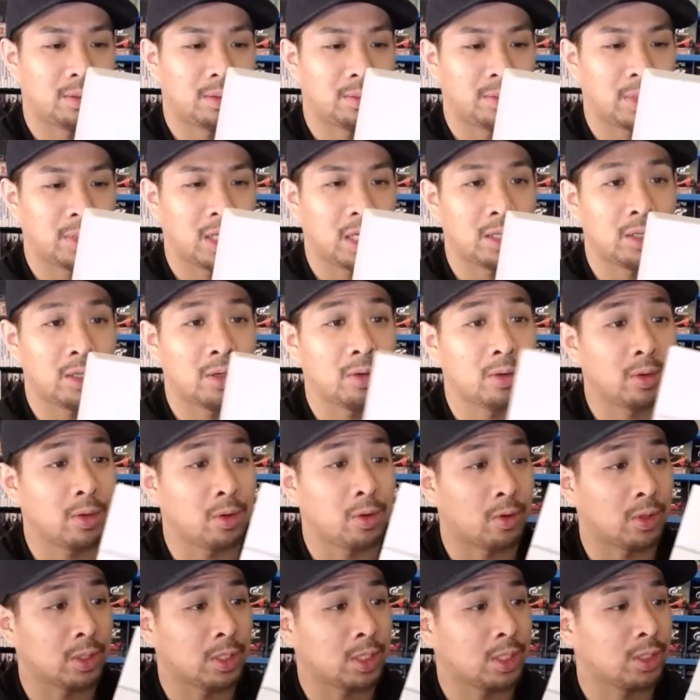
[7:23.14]
Yeah, no
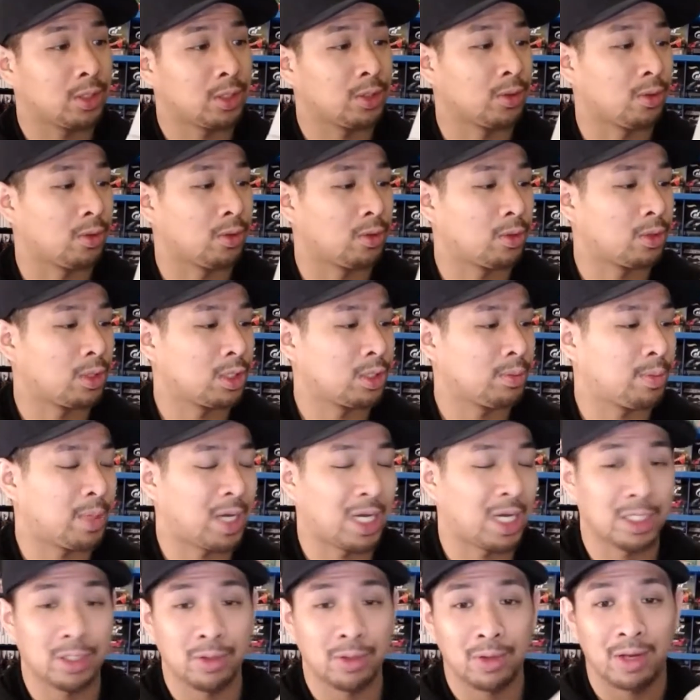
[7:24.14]
cords, controllers, but
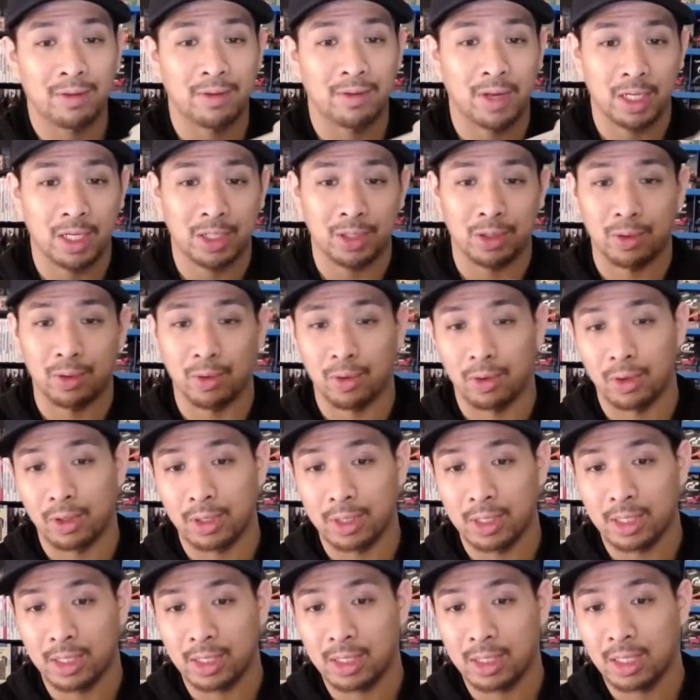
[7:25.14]
I do have extra
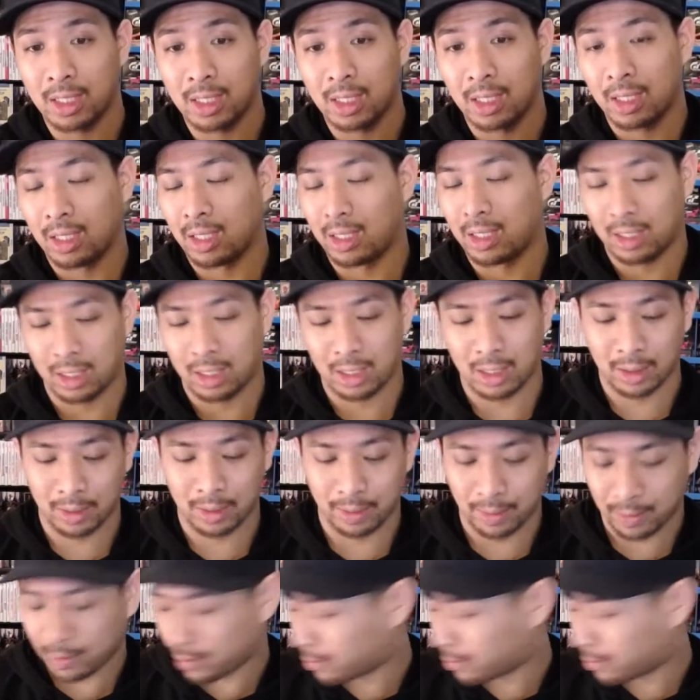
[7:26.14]
cords from